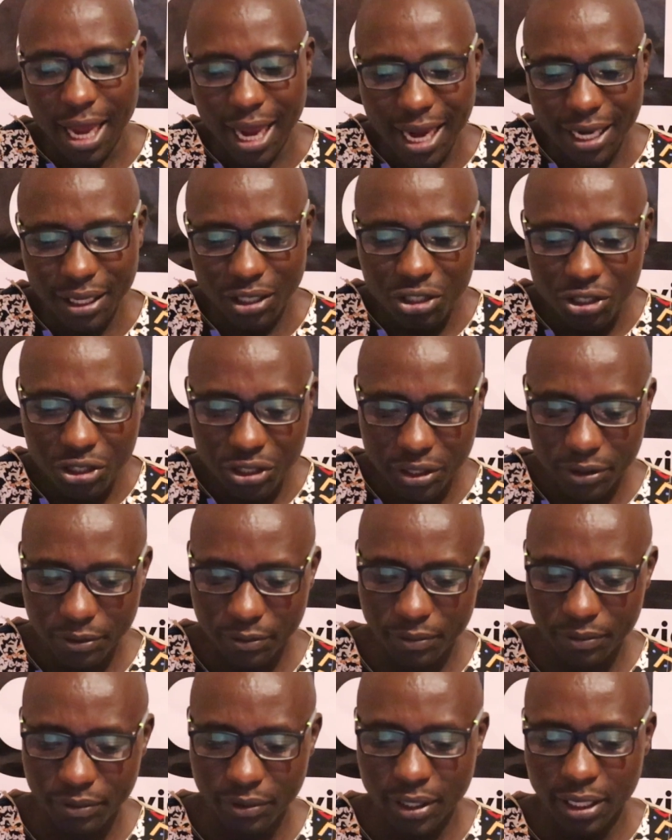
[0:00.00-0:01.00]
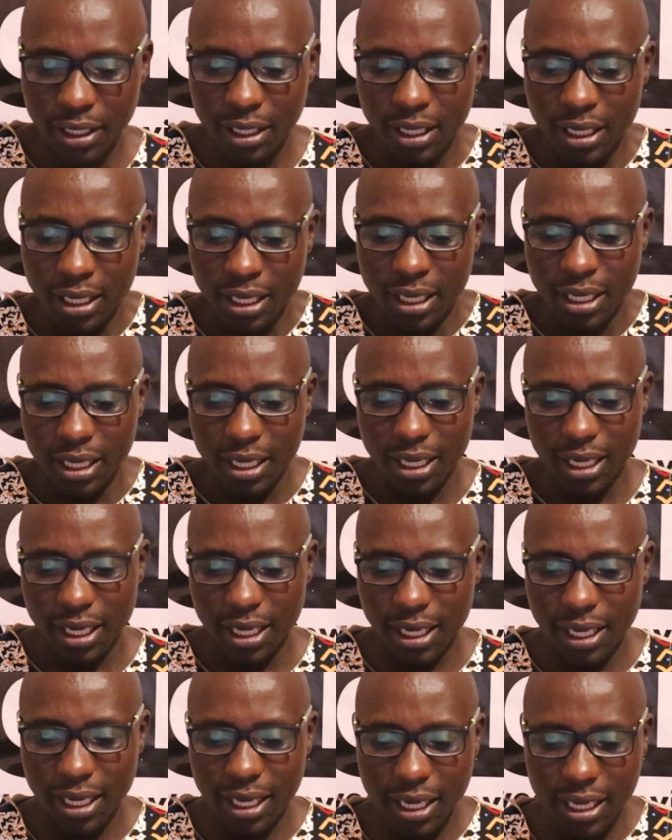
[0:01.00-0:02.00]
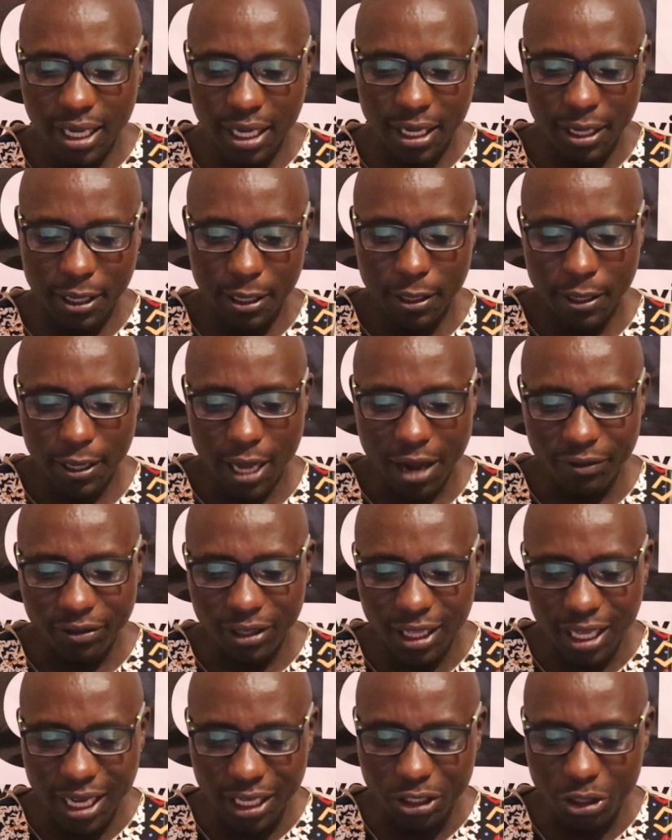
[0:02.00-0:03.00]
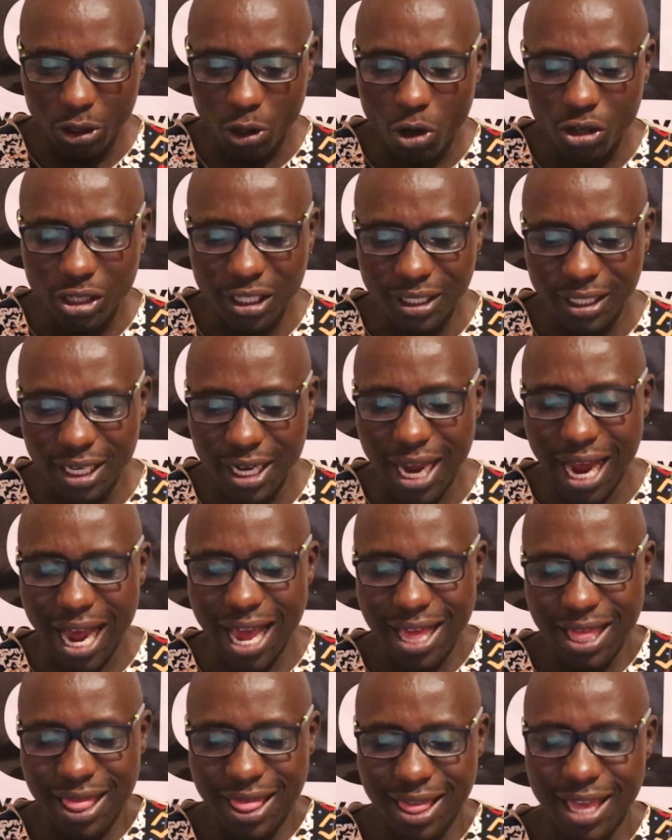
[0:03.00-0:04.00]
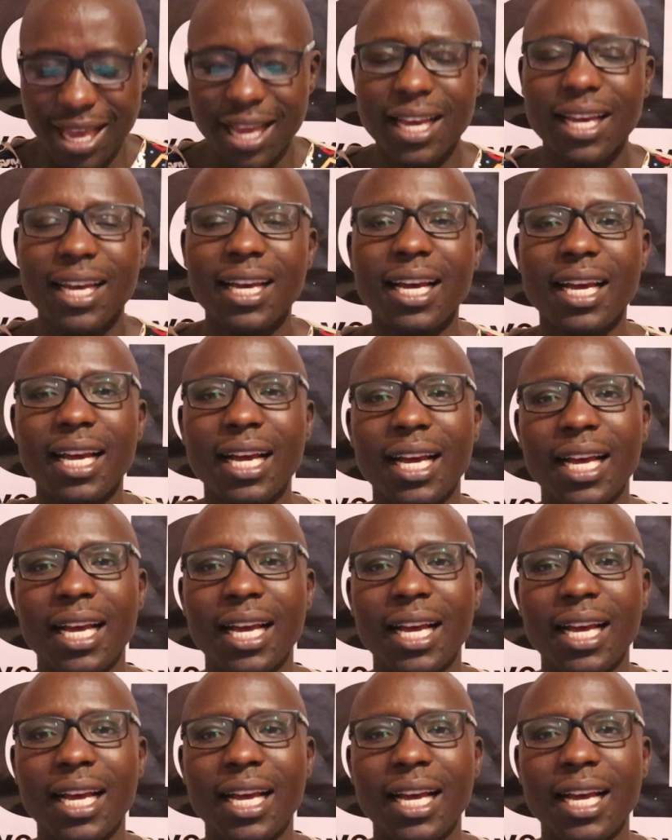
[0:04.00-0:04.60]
And he, after that, honestly, I think